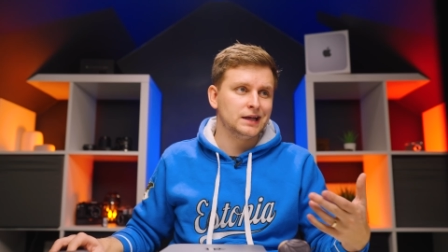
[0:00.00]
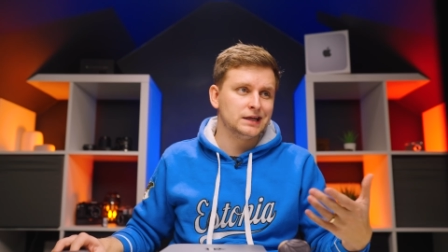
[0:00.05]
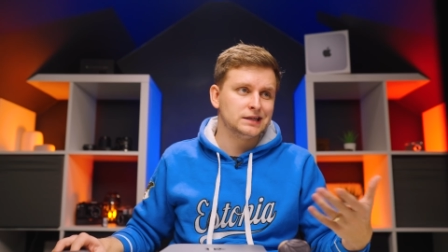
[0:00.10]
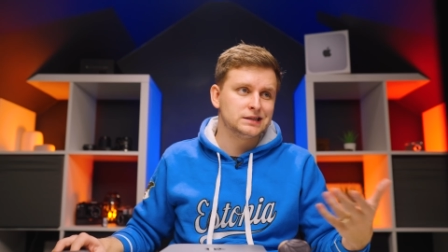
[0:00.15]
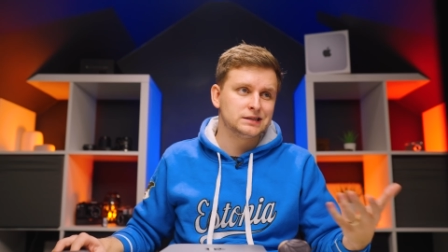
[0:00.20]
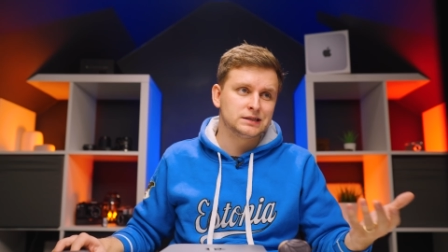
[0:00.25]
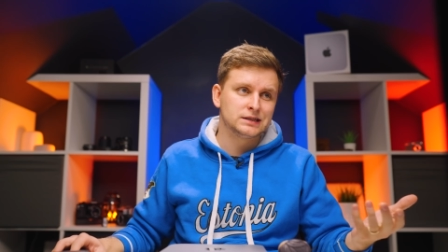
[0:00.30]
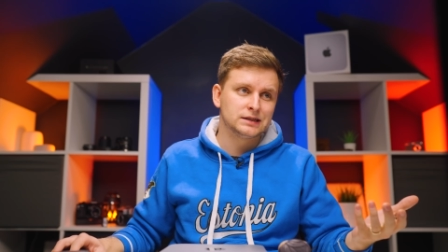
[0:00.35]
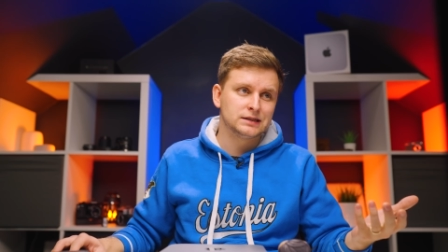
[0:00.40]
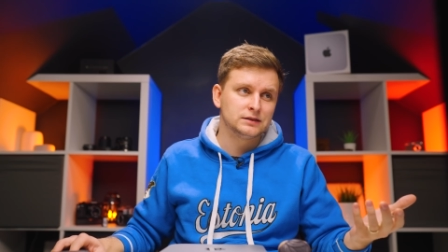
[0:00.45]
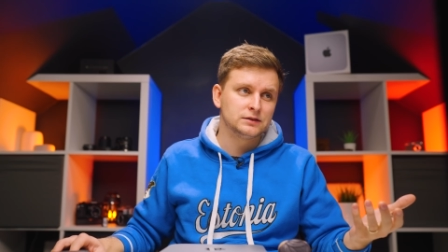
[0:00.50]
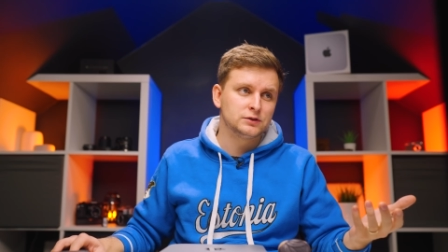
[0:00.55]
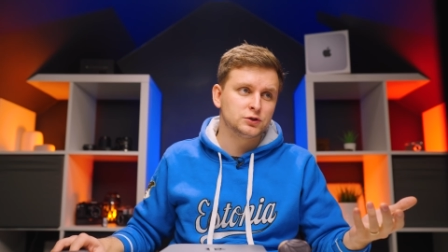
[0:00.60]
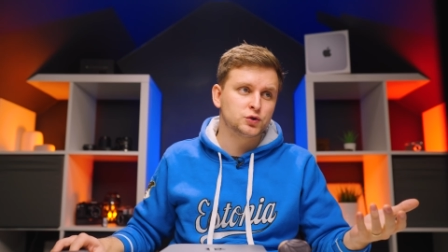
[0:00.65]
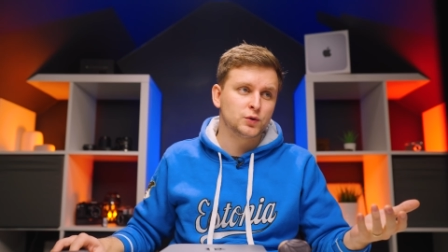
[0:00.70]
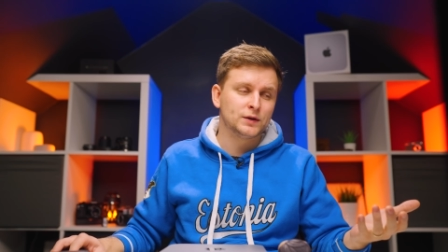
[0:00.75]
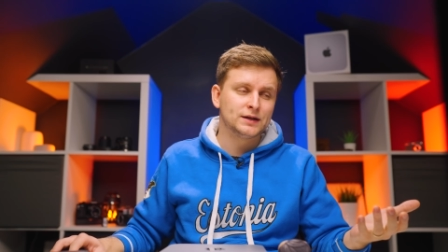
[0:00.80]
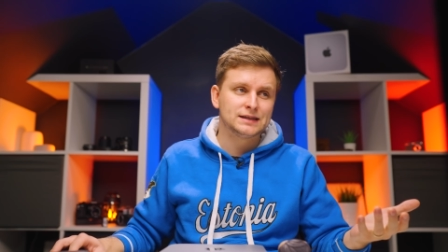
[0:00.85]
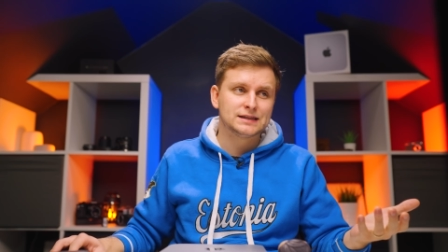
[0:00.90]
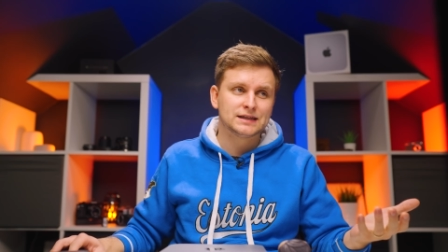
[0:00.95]
it is still
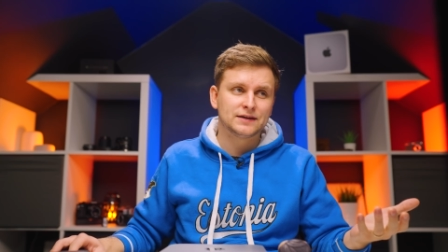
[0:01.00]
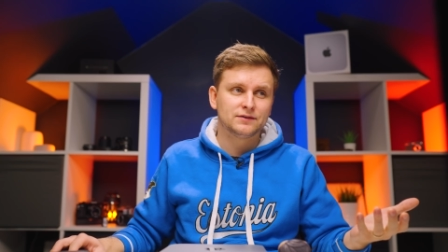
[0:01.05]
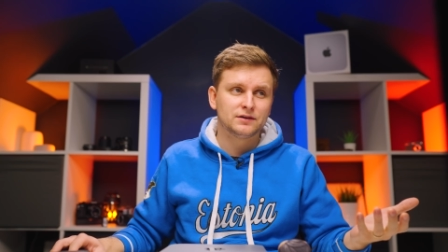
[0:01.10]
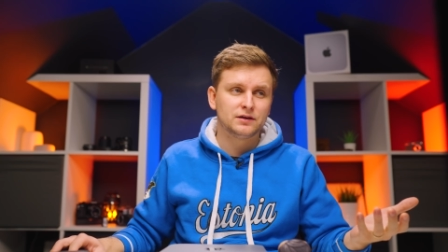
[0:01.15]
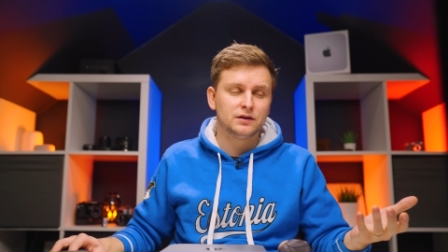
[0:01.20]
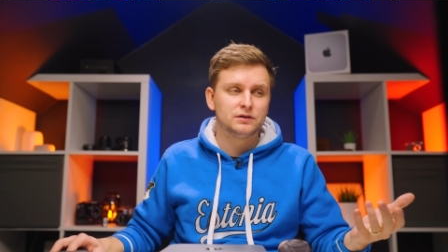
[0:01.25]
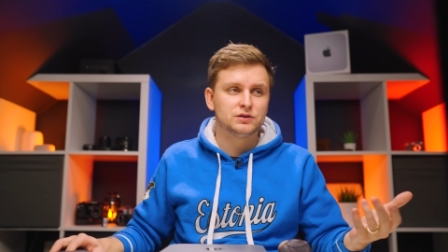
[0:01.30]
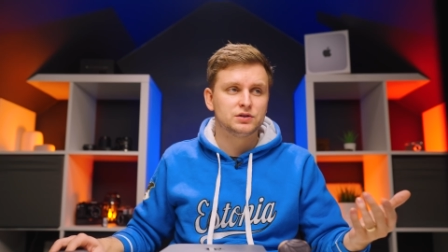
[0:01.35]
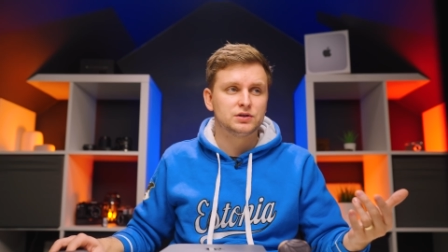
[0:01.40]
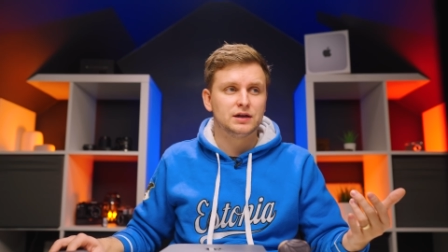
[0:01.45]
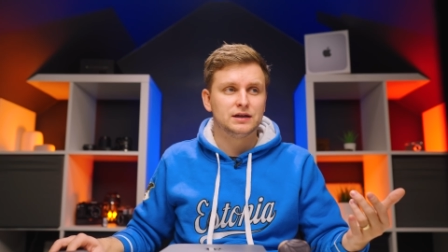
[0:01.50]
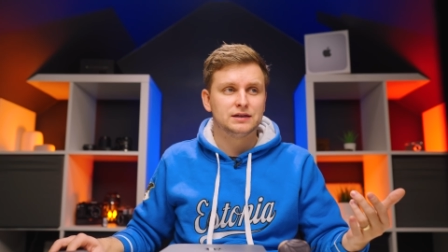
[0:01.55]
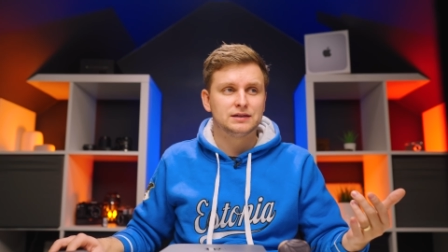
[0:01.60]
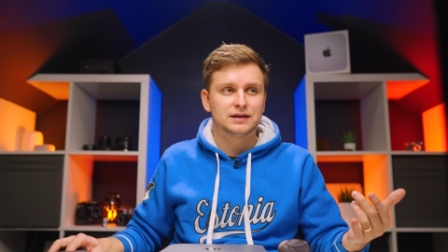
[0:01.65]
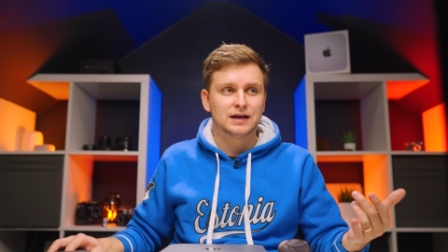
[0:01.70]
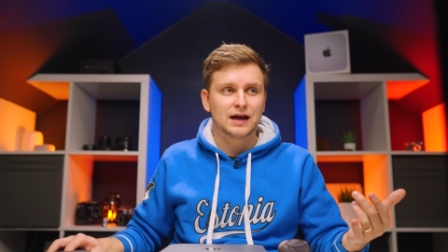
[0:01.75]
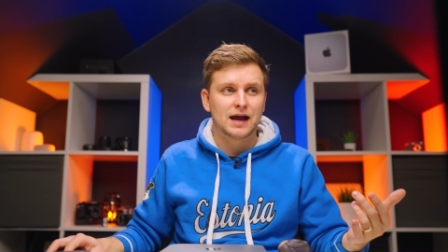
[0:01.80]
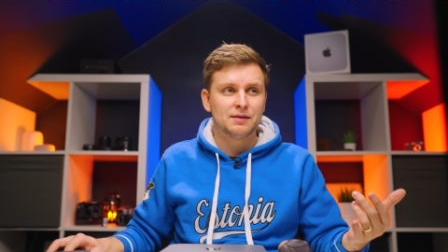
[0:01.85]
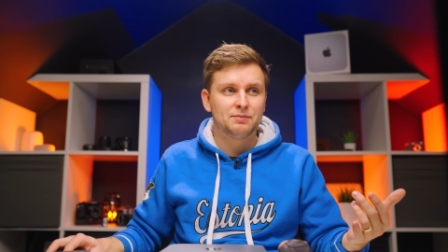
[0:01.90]
27 inch it's an